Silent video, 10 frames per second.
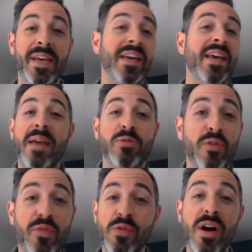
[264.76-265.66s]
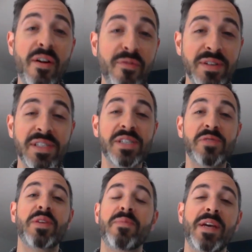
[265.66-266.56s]
He came to a few
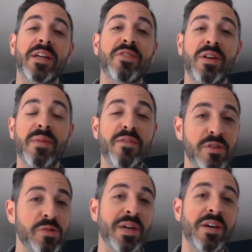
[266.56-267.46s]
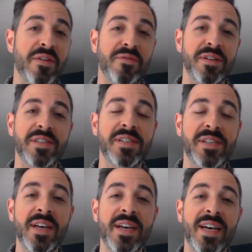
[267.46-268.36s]
conferences with me, including my first big
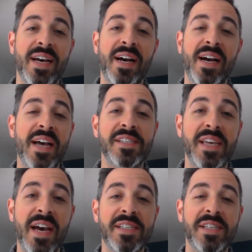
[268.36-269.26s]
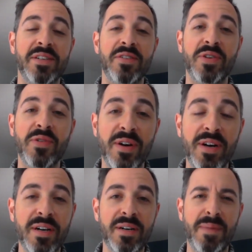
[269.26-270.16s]
conference, SES in New
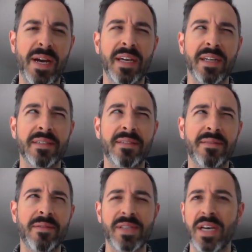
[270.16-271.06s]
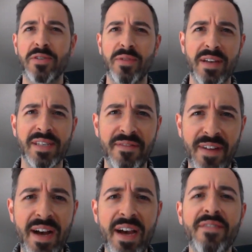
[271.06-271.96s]
York back in
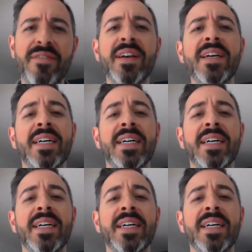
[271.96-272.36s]
2005.